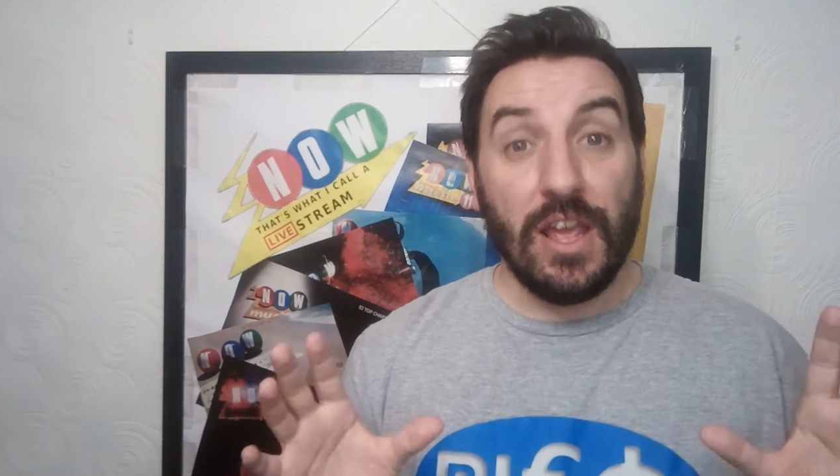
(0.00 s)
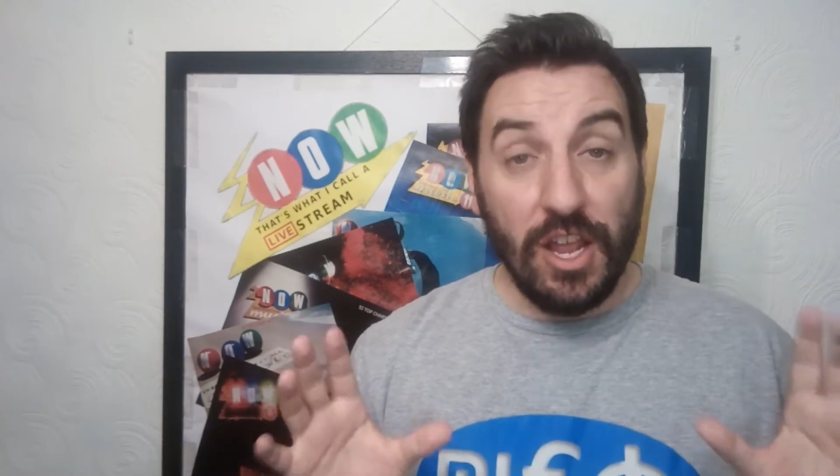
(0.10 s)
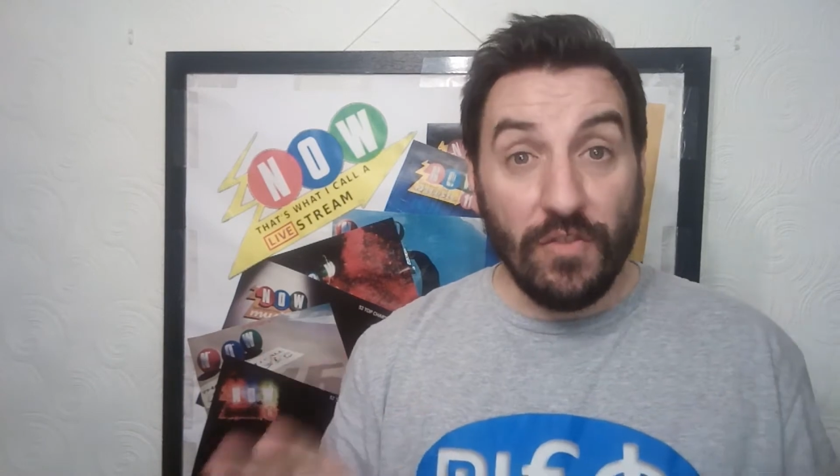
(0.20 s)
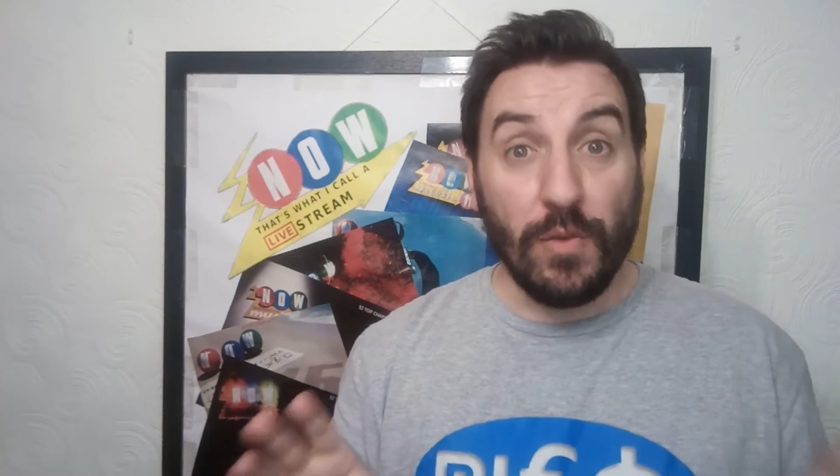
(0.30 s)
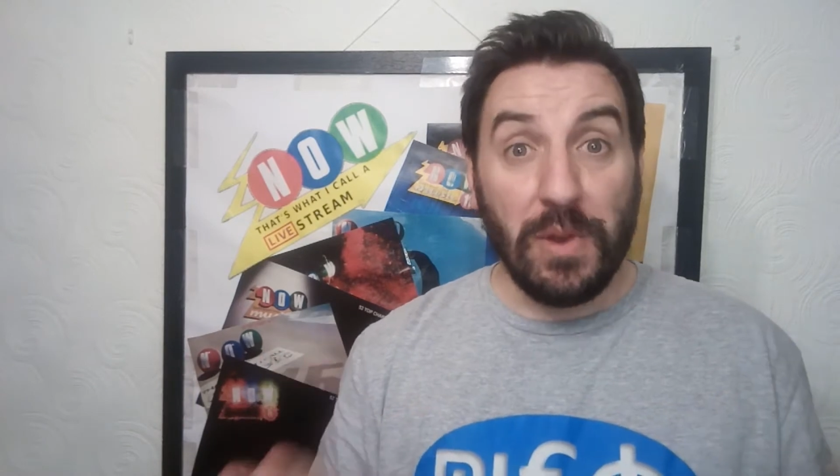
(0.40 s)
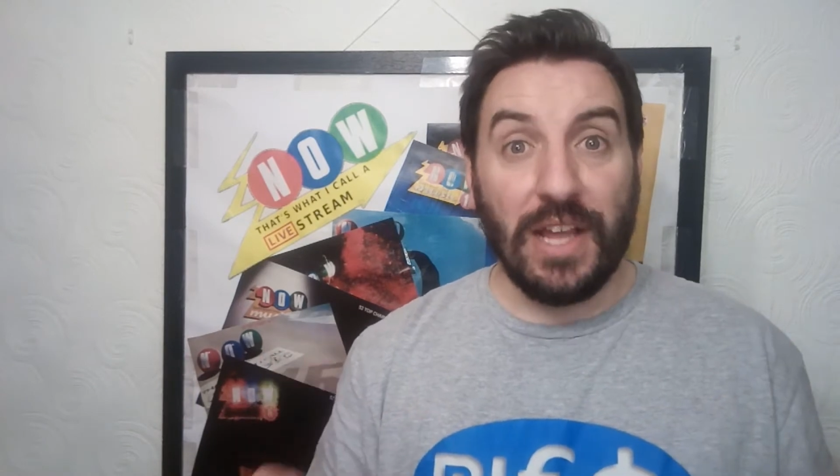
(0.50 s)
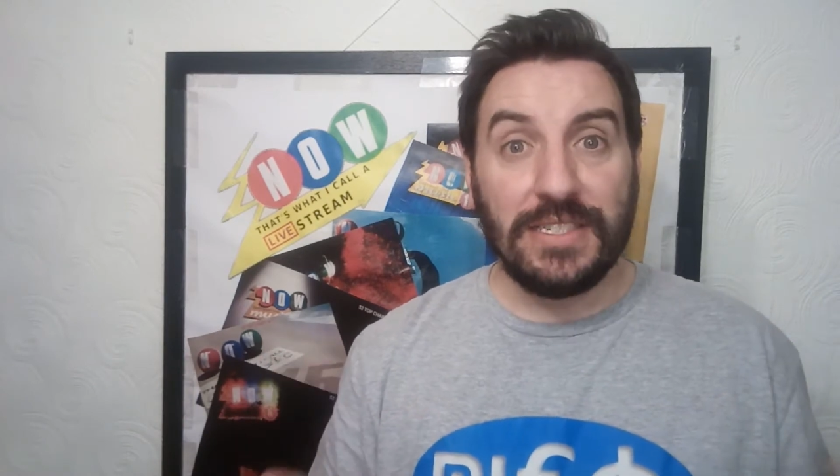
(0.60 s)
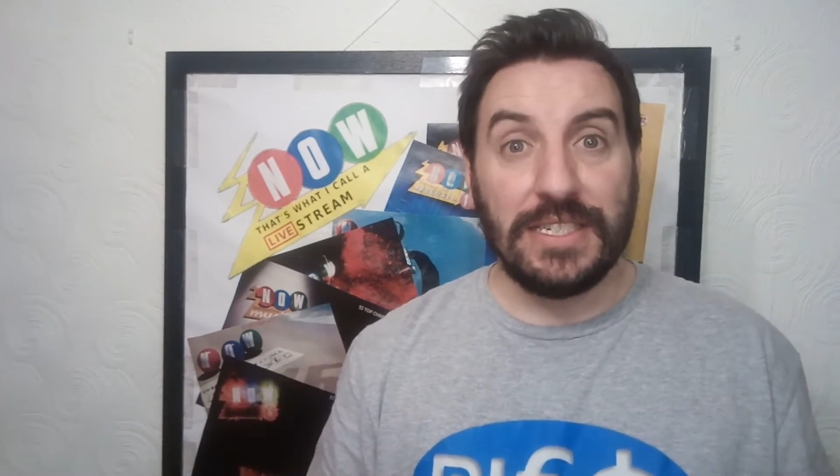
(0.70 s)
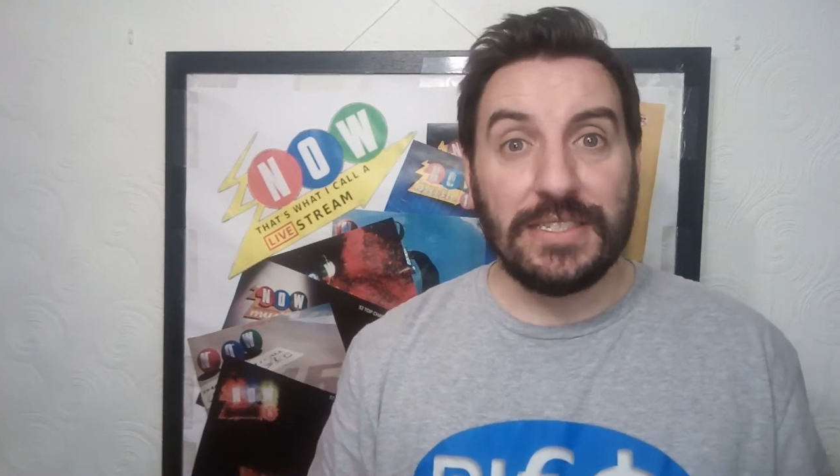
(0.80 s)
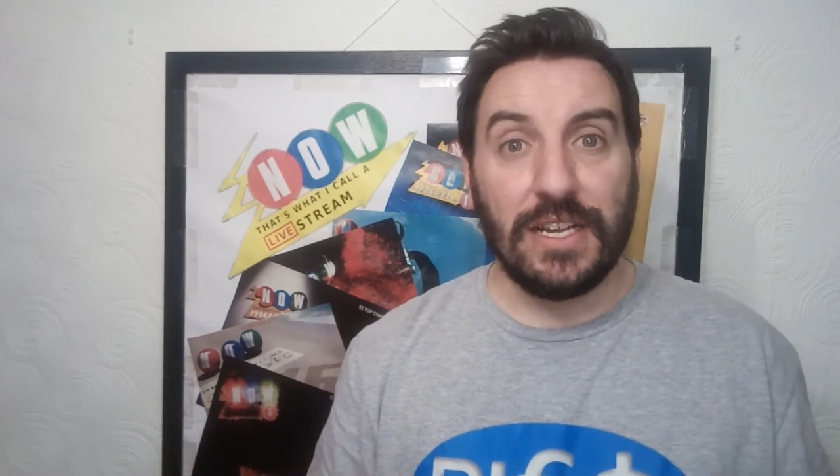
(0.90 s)
at replying
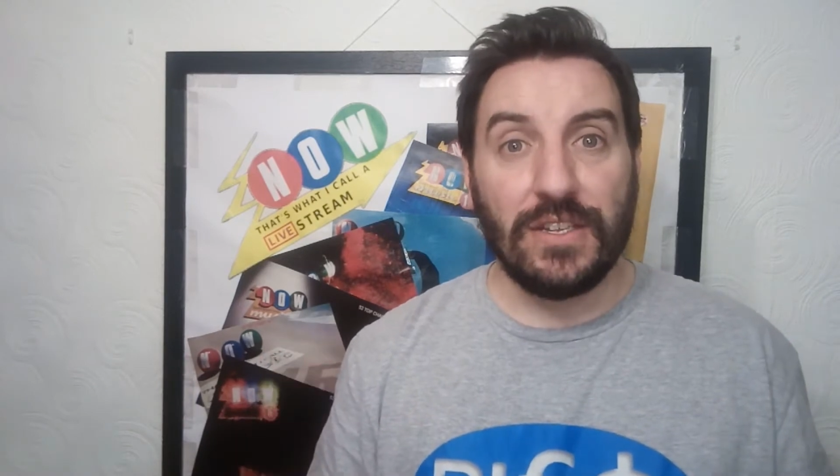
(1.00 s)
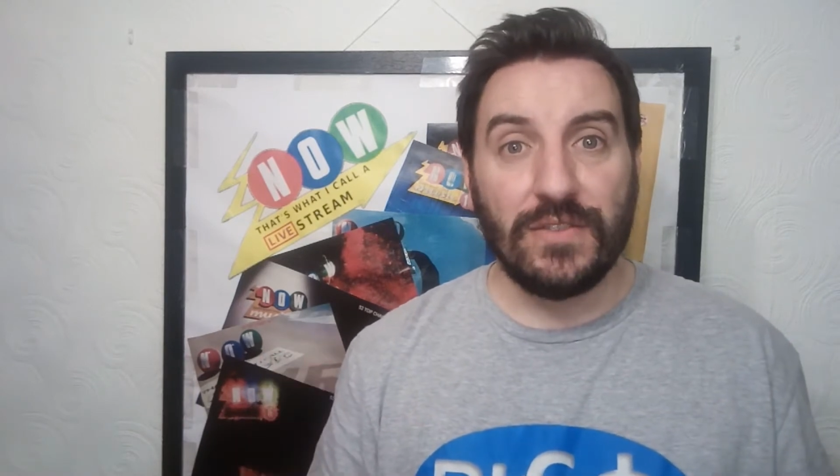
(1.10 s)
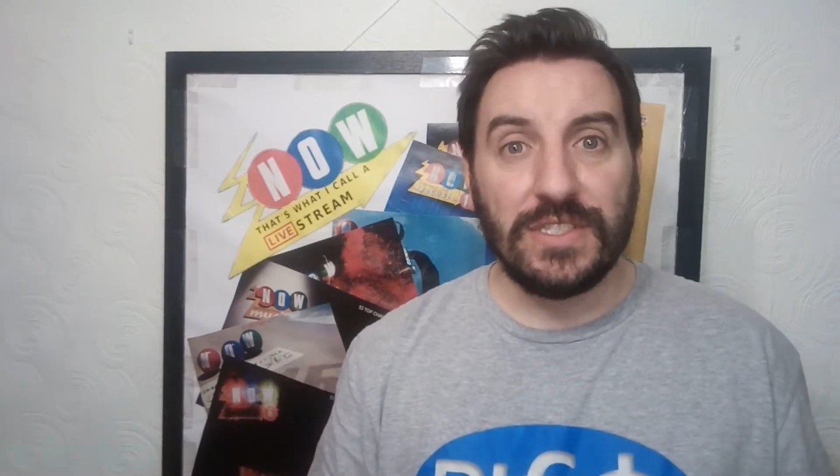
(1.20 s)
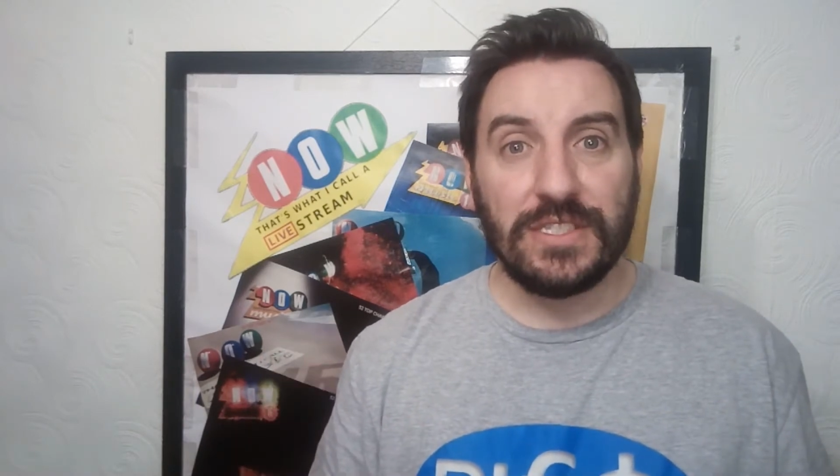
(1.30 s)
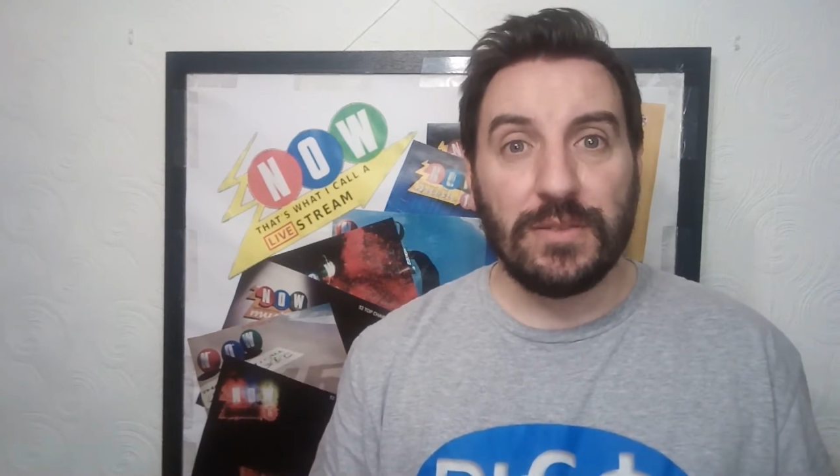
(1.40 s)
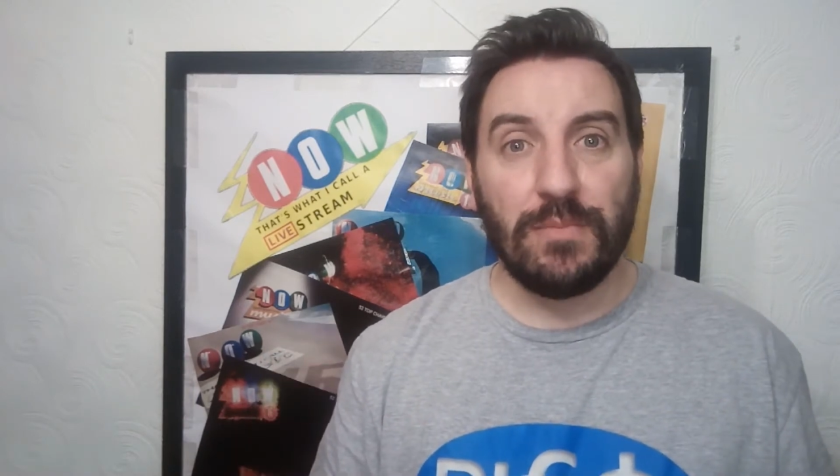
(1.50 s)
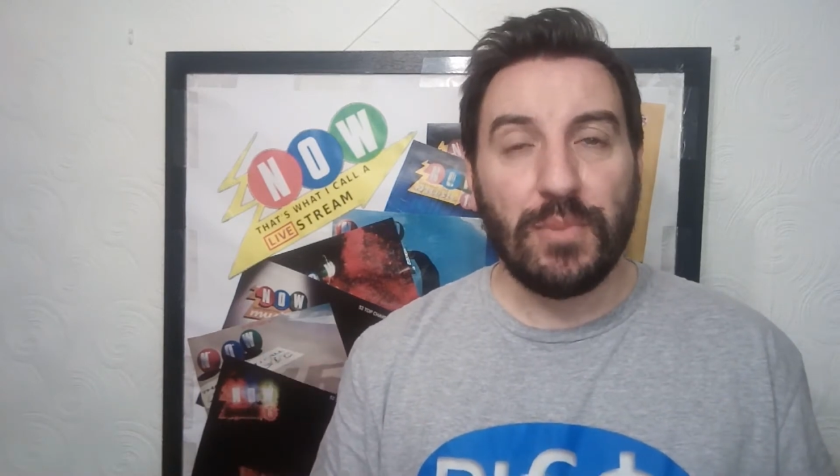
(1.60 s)
to yourselves.